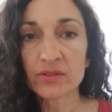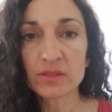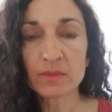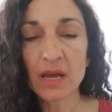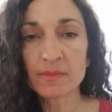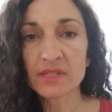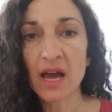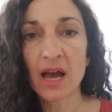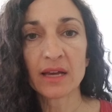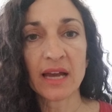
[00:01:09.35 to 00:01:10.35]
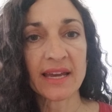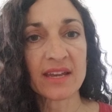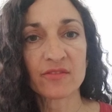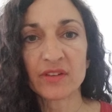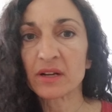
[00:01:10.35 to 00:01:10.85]
Sometimes I
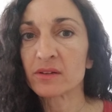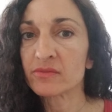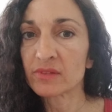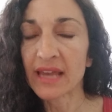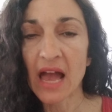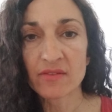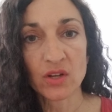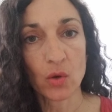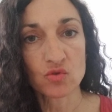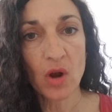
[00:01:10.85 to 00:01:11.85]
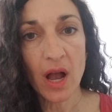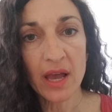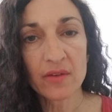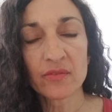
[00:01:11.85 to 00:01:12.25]
get fear of like having to go drive.